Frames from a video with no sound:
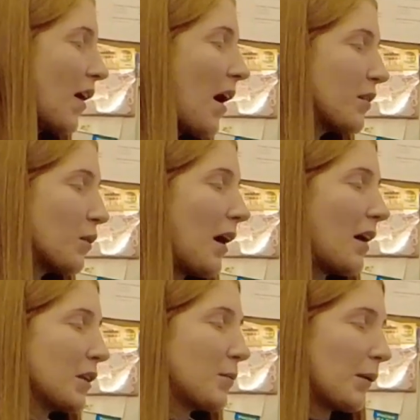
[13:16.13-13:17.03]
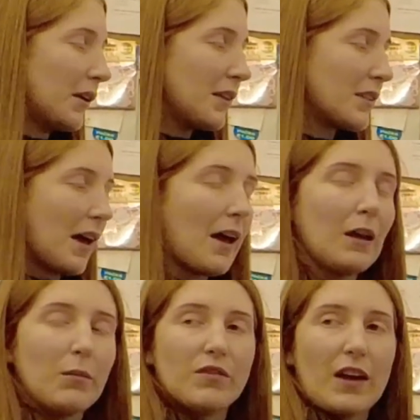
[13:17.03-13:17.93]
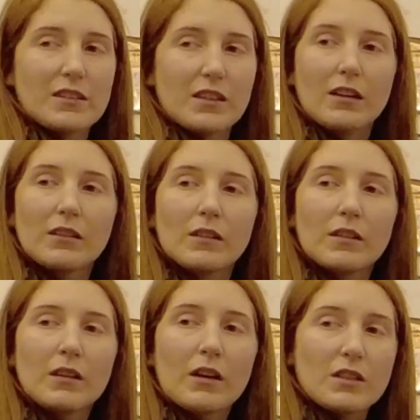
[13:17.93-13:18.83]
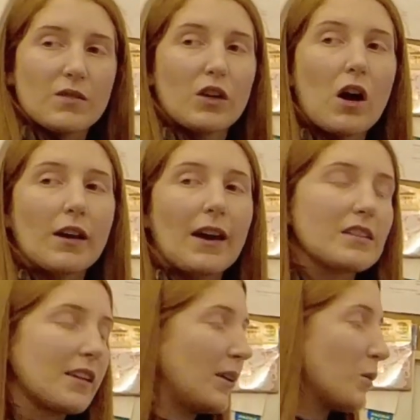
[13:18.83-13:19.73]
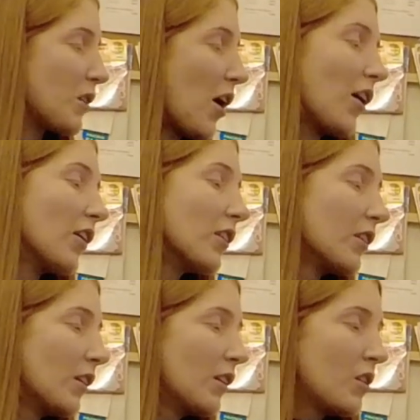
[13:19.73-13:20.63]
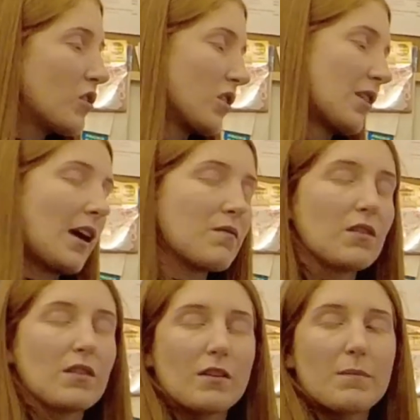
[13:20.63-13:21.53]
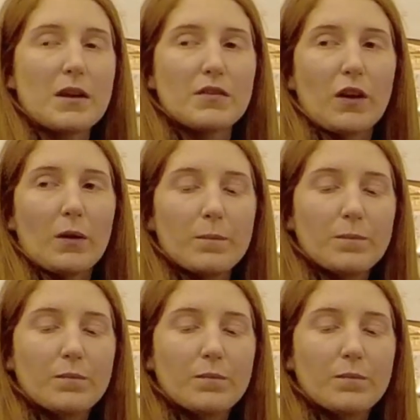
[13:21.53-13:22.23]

of how you land, you probably need to get a little bit flatter. So if you can't get to heel toe, just aim for midfoot.